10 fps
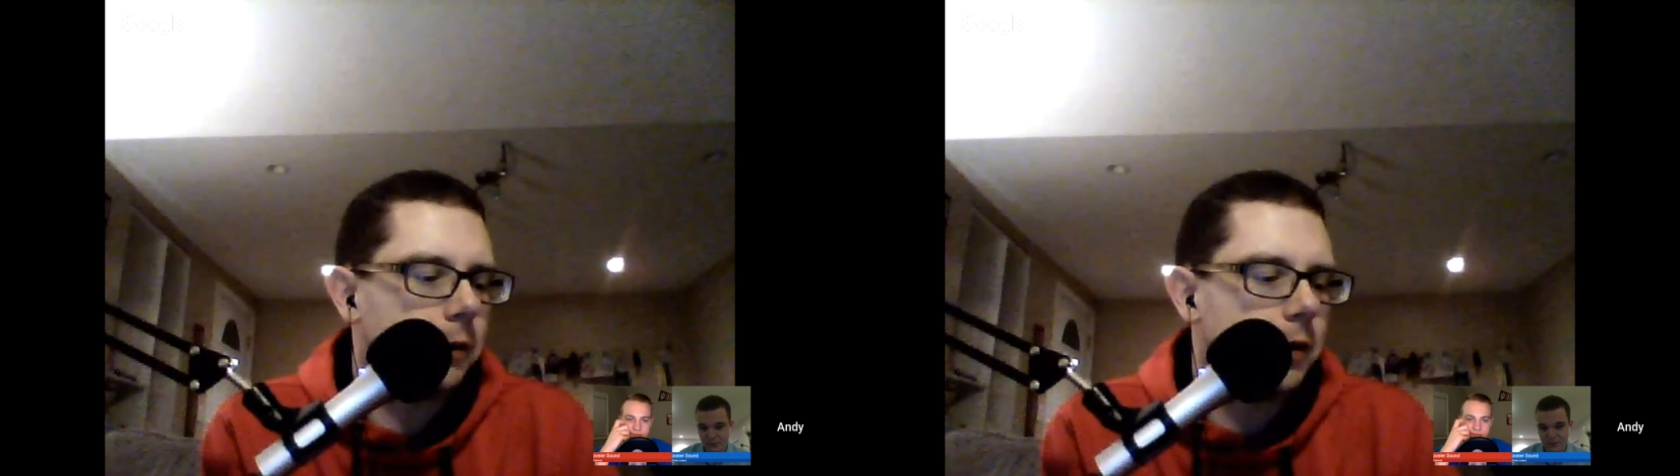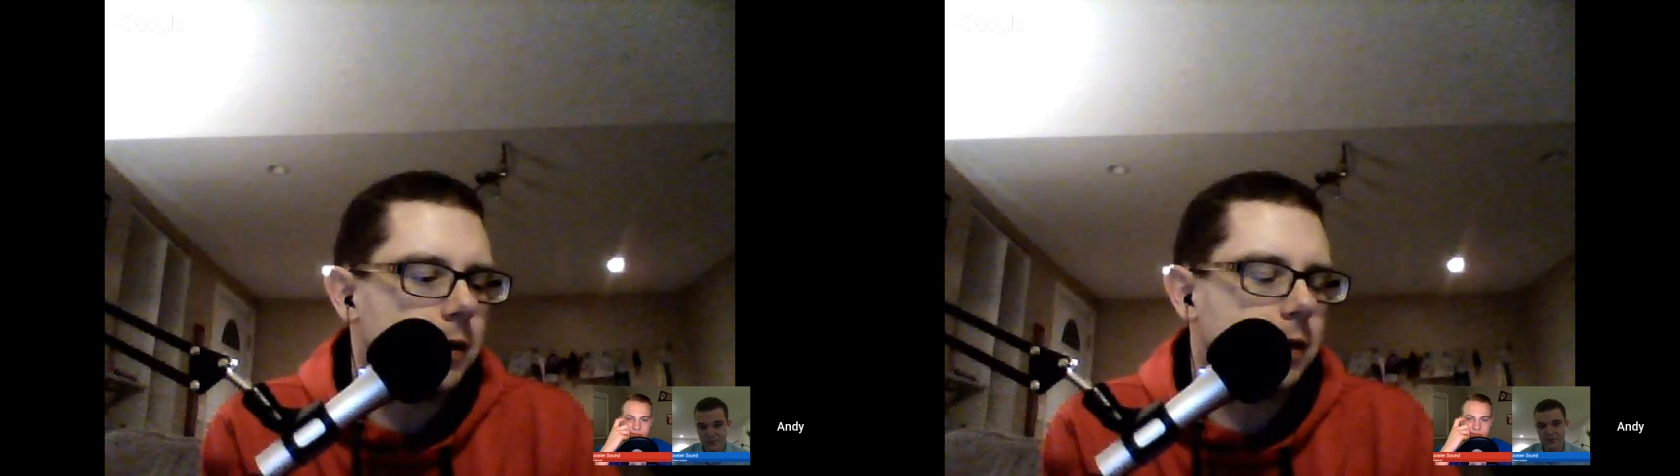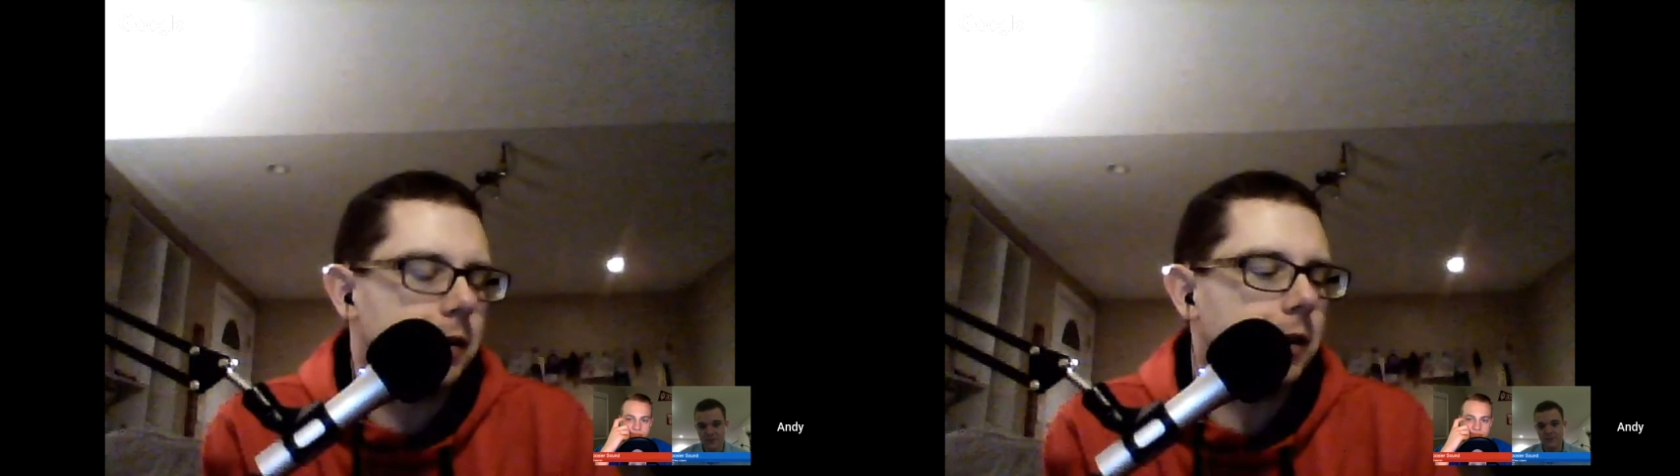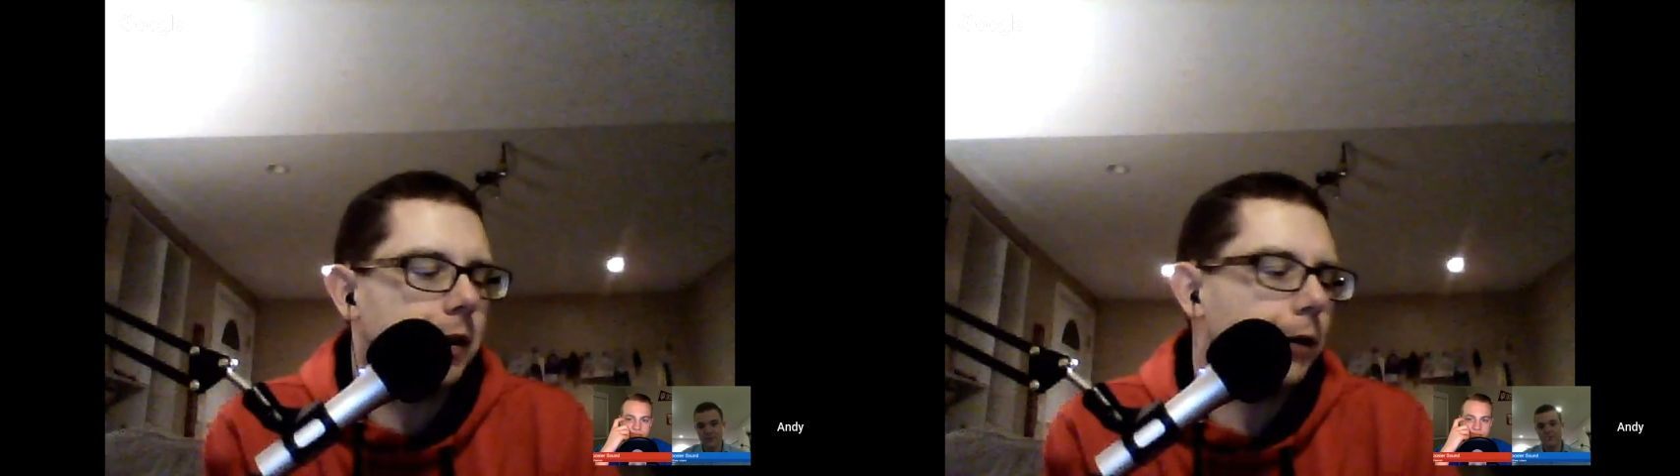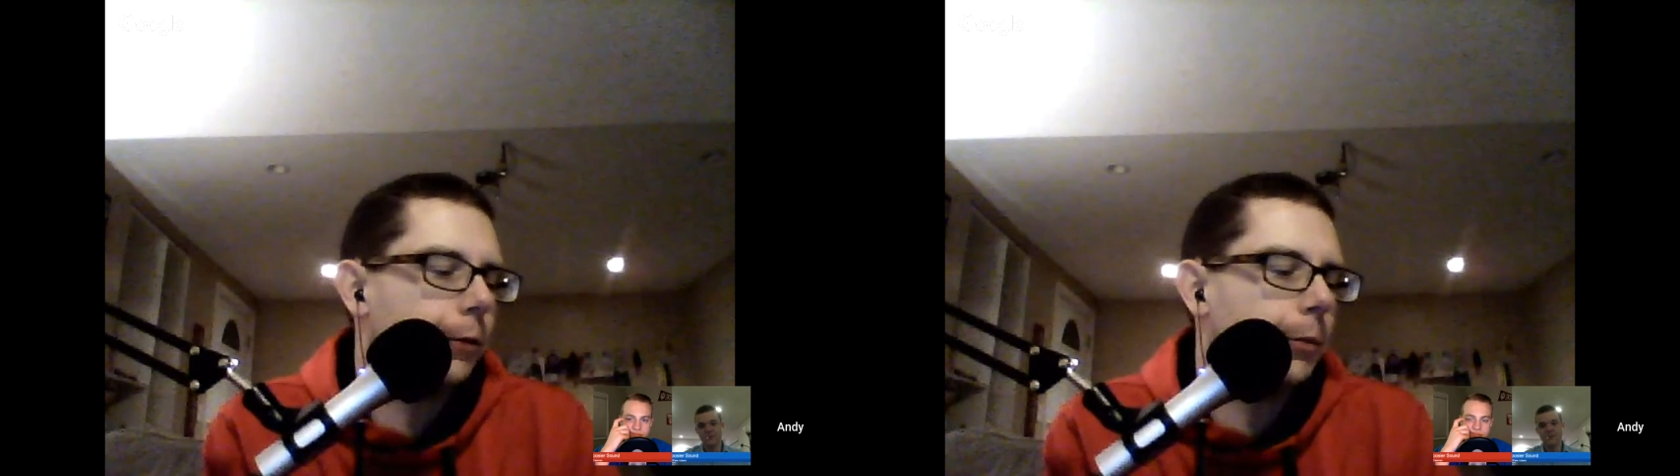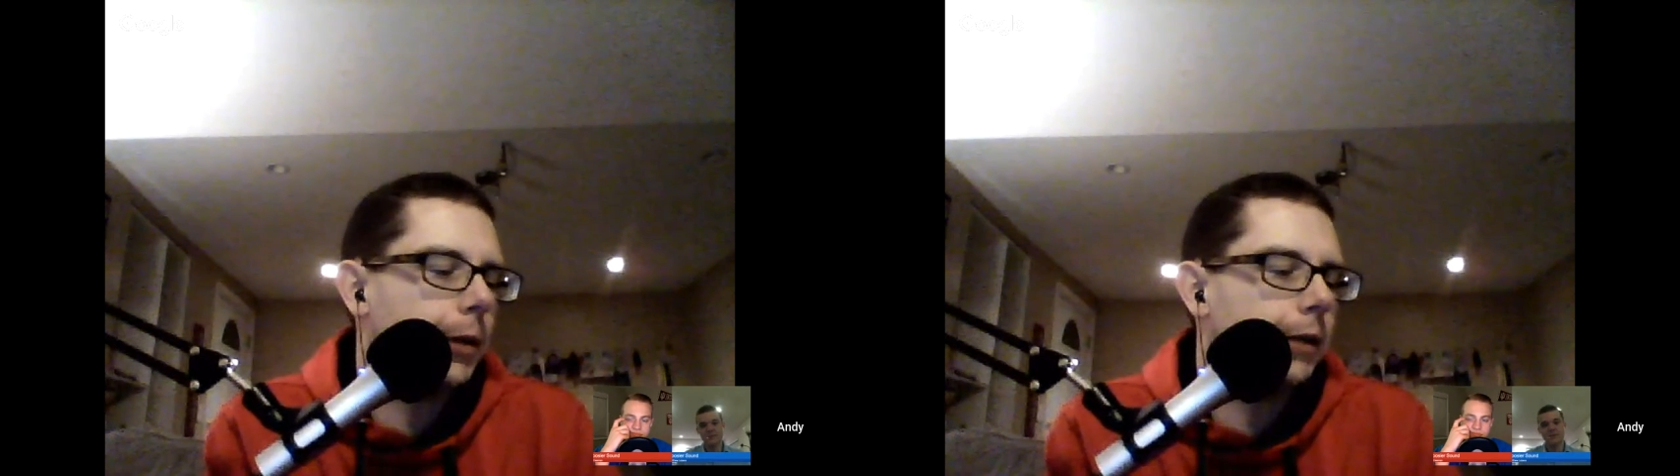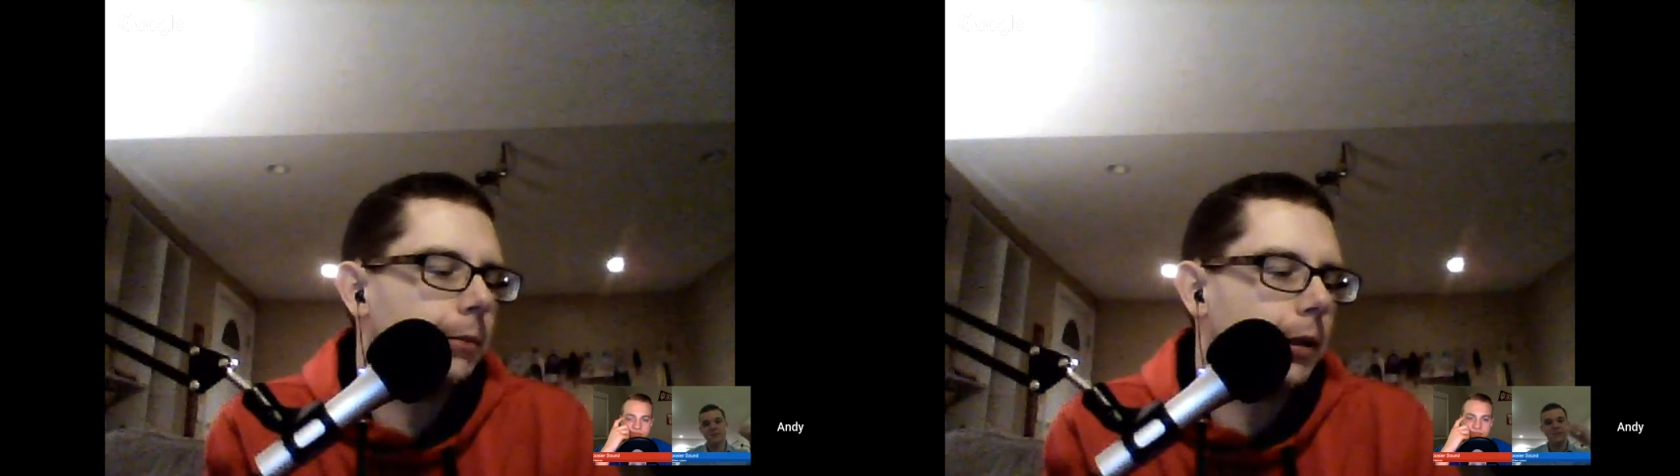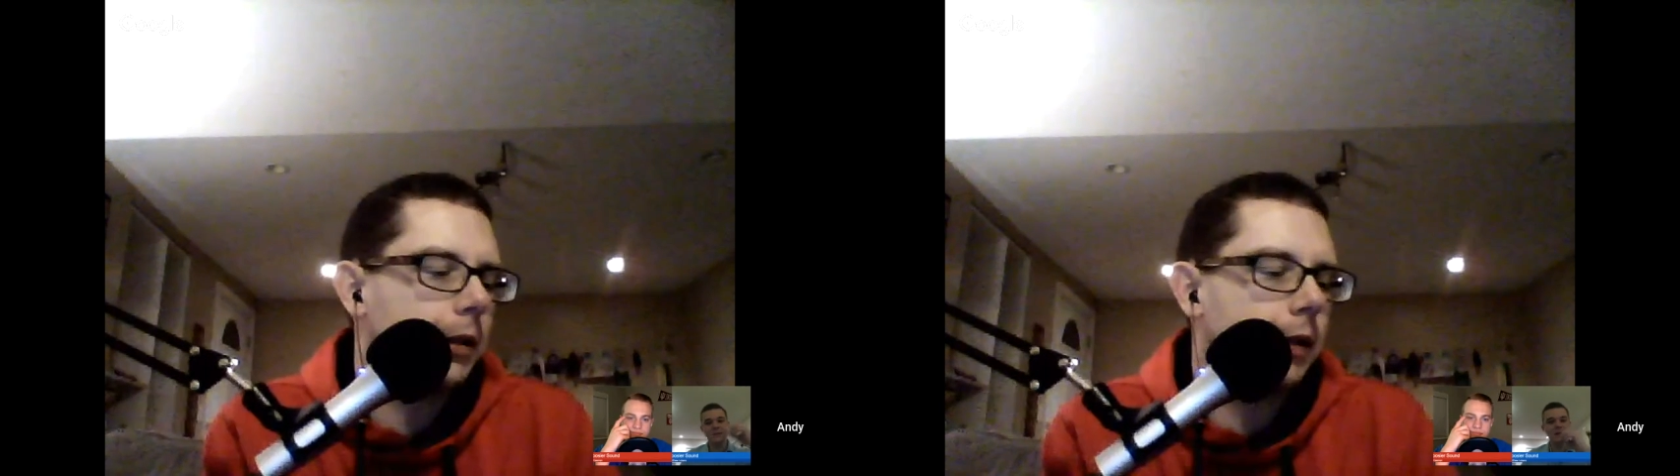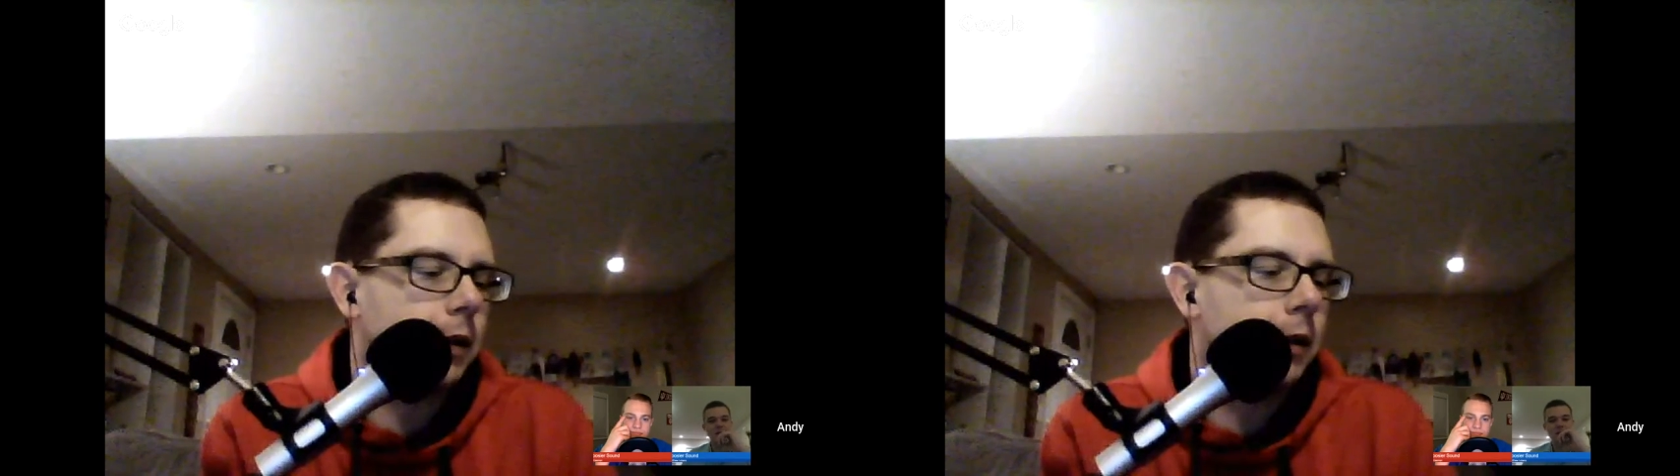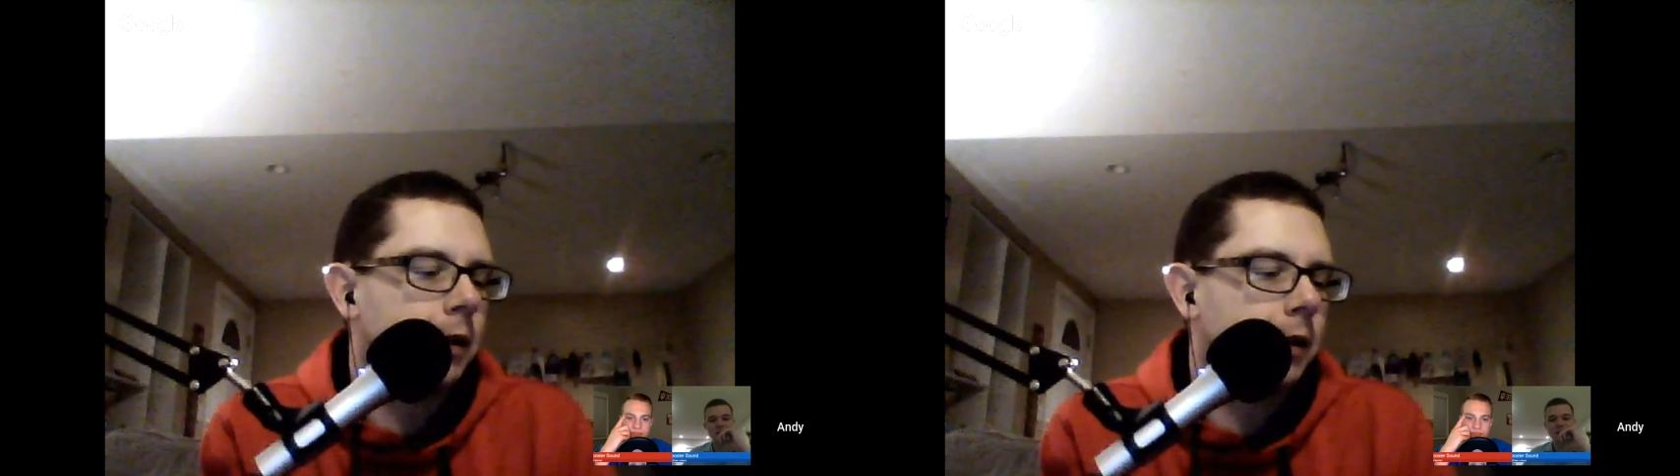consistently enough for me, but